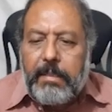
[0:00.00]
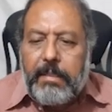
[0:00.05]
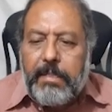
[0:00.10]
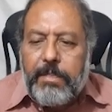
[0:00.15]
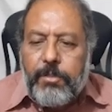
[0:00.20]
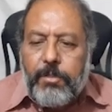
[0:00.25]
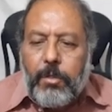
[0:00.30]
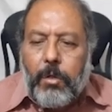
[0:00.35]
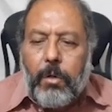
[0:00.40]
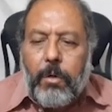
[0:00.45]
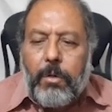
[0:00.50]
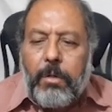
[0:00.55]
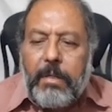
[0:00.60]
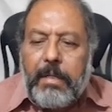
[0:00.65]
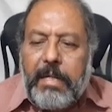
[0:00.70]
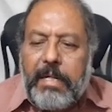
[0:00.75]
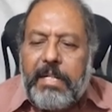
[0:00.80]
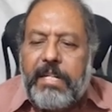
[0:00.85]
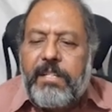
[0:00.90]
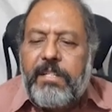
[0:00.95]
So
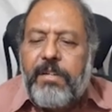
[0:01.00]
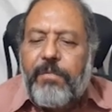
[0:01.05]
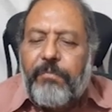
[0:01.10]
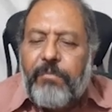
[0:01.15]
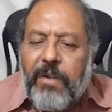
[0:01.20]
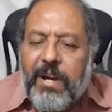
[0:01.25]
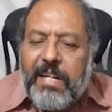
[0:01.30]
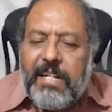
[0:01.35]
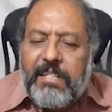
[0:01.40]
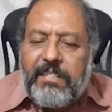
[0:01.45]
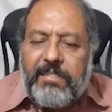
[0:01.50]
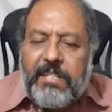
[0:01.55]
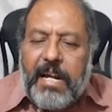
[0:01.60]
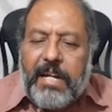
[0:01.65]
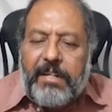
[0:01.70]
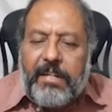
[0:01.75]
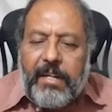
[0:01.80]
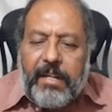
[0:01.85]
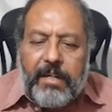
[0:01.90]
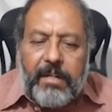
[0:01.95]
it is a
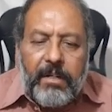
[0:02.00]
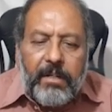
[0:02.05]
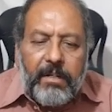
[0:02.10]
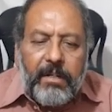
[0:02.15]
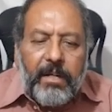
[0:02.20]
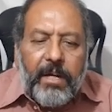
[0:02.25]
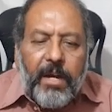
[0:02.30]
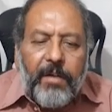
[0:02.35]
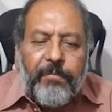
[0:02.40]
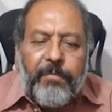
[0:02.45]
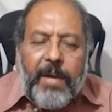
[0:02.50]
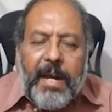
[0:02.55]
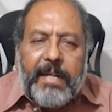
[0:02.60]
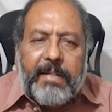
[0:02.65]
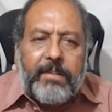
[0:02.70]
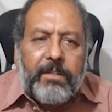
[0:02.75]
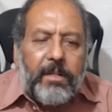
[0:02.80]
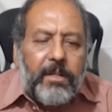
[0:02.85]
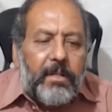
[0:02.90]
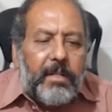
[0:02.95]
fungostatic
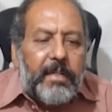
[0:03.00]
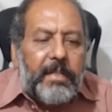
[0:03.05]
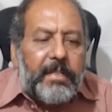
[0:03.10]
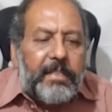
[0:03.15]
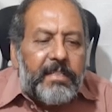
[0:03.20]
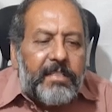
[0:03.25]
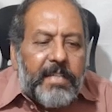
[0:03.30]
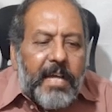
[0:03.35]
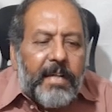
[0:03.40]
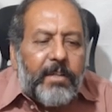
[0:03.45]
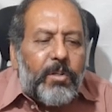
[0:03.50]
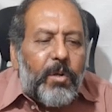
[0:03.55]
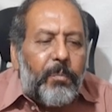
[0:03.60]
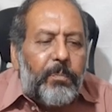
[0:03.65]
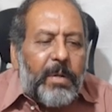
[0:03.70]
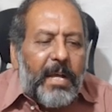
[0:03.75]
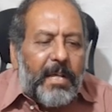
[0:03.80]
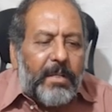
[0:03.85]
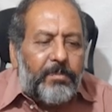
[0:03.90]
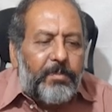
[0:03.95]
affect
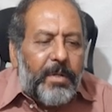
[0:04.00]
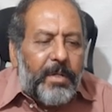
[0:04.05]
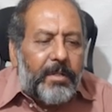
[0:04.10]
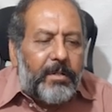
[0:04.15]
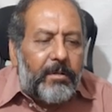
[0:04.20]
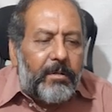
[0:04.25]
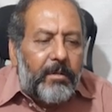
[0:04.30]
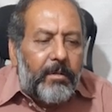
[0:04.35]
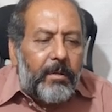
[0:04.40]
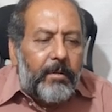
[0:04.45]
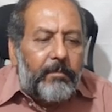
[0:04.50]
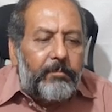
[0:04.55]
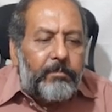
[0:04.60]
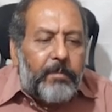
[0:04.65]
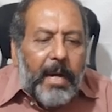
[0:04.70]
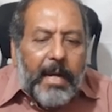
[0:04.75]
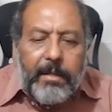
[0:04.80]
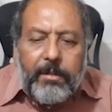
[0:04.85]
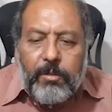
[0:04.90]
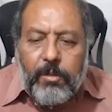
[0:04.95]
cytoplasmic
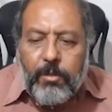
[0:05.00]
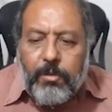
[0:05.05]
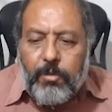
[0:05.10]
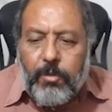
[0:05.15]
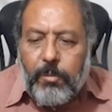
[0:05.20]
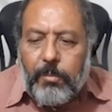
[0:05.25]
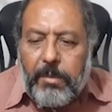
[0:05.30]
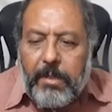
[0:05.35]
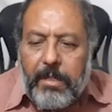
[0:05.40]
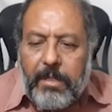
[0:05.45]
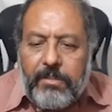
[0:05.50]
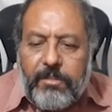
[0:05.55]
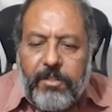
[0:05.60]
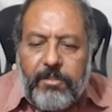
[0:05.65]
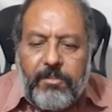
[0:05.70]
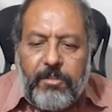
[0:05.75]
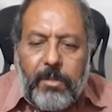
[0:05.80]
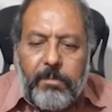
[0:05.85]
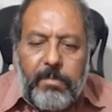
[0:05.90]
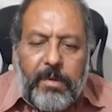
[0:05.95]
microtubular
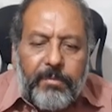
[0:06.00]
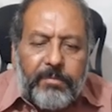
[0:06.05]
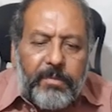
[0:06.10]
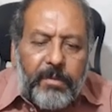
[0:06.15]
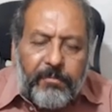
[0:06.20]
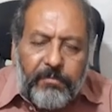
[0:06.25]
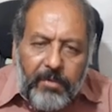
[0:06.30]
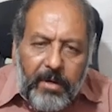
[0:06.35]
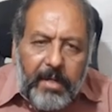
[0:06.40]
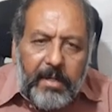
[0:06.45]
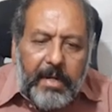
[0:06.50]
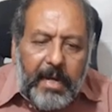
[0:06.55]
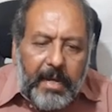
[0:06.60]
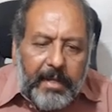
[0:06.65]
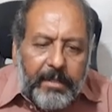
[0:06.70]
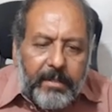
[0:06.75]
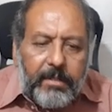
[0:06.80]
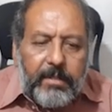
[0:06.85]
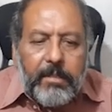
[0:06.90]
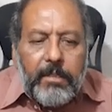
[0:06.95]
system of the
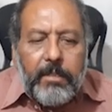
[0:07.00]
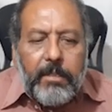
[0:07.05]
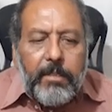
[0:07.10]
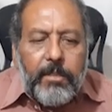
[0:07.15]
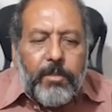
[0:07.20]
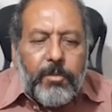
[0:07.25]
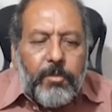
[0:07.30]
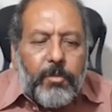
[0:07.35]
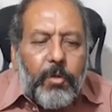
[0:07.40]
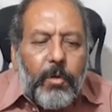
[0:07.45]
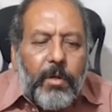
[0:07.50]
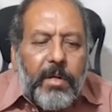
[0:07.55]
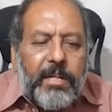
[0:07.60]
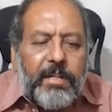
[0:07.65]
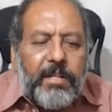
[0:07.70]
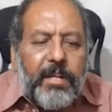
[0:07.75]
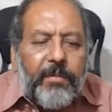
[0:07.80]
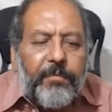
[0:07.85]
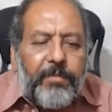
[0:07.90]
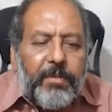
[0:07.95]
fungi, so
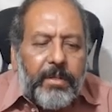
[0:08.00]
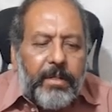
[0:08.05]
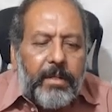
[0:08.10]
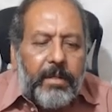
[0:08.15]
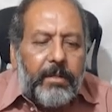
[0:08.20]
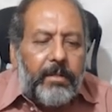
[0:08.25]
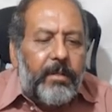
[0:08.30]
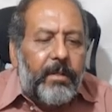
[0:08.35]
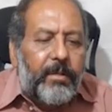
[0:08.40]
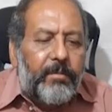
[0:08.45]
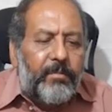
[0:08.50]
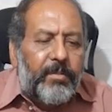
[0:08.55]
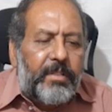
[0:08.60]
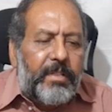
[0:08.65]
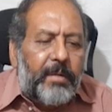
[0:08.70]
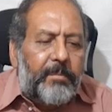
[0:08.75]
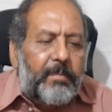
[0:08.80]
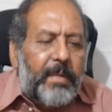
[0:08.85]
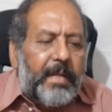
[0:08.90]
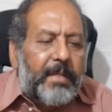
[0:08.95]
interfere with the
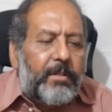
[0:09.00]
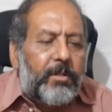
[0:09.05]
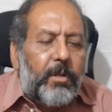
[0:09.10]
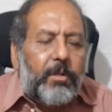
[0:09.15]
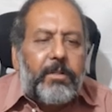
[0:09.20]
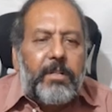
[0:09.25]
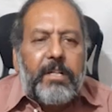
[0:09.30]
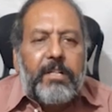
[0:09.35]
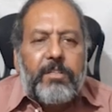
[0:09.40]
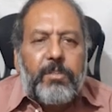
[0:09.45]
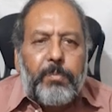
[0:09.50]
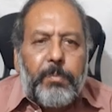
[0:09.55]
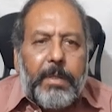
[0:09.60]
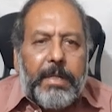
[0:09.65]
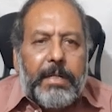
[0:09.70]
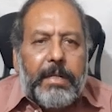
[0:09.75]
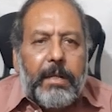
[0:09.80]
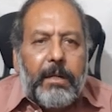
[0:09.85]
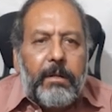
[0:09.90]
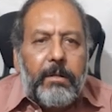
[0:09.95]
mitotic
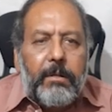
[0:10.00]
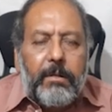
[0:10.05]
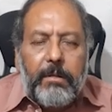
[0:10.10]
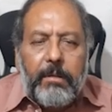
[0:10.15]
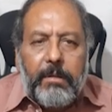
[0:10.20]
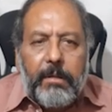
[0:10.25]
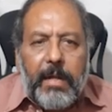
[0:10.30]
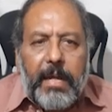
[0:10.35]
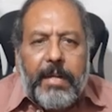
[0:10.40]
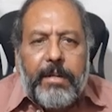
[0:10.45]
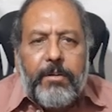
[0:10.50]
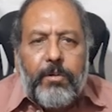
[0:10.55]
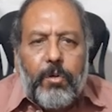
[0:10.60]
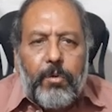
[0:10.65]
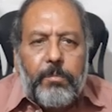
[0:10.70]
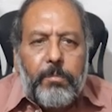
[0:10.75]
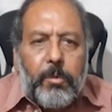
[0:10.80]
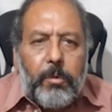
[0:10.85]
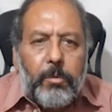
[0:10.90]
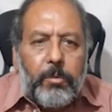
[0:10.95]
spindle and no
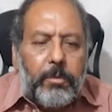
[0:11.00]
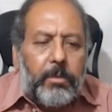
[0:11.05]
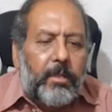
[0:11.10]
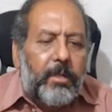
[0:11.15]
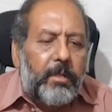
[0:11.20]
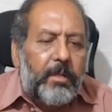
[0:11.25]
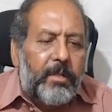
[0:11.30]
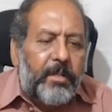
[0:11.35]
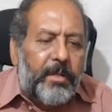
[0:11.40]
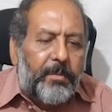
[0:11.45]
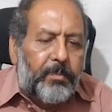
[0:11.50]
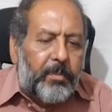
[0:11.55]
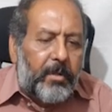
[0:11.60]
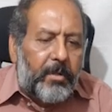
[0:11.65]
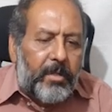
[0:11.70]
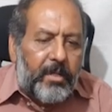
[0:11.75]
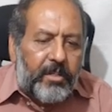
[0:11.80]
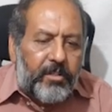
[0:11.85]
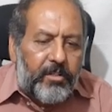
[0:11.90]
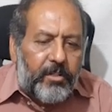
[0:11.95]
more
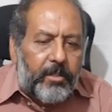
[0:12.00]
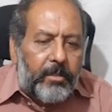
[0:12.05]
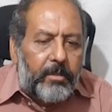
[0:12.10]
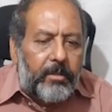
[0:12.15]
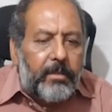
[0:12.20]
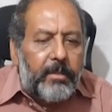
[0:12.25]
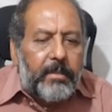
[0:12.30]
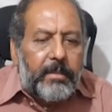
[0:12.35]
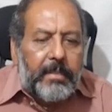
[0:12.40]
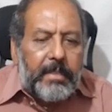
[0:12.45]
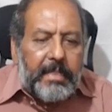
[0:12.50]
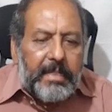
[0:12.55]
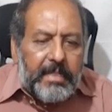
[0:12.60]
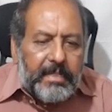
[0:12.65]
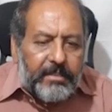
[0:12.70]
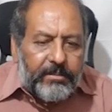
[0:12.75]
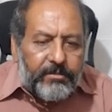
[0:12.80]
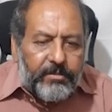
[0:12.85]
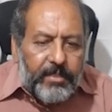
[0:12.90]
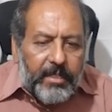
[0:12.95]
reproduction
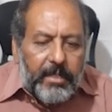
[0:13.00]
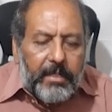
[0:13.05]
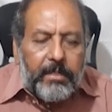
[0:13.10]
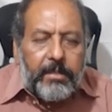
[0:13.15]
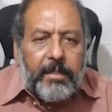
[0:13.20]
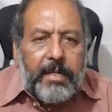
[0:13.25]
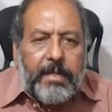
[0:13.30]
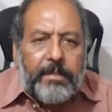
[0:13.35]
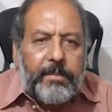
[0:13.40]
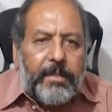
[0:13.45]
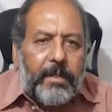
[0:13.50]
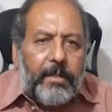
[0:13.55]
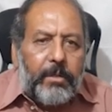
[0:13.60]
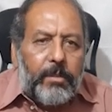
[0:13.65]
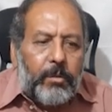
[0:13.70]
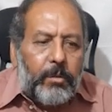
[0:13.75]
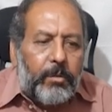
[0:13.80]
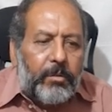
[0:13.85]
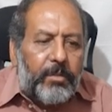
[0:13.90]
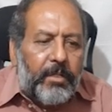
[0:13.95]
is there and the
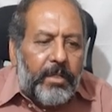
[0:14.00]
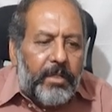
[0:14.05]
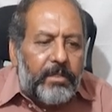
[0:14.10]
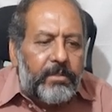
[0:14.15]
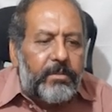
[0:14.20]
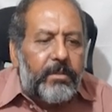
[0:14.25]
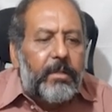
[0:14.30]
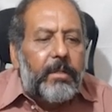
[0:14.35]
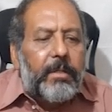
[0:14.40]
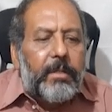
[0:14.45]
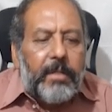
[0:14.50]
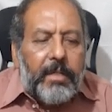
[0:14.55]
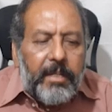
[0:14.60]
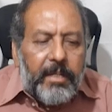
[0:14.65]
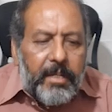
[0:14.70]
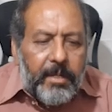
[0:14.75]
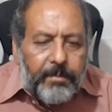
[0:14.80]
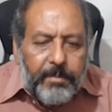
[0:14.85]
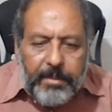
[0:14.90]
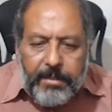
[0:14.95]
growth is
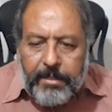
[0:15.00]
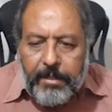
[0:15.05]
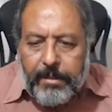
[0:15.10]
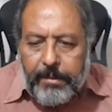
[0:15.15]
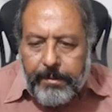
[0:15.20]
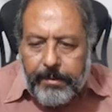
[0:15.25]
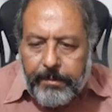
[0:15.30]
inhibited.